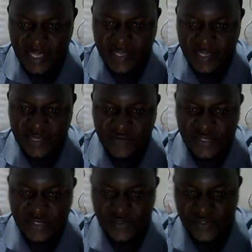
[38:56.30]
that one
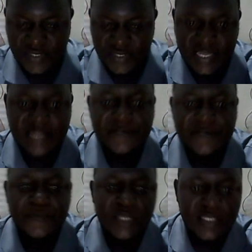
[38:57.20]
is also done.
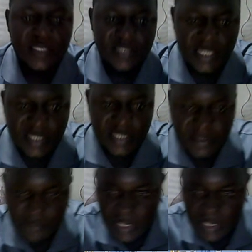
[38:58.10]
Then
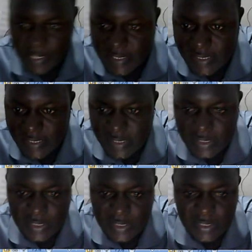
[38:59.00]

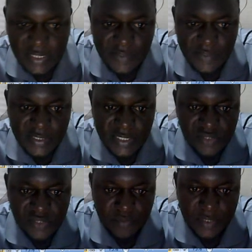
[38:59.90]
lastly, they want us
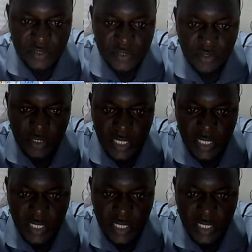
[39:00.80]
to print all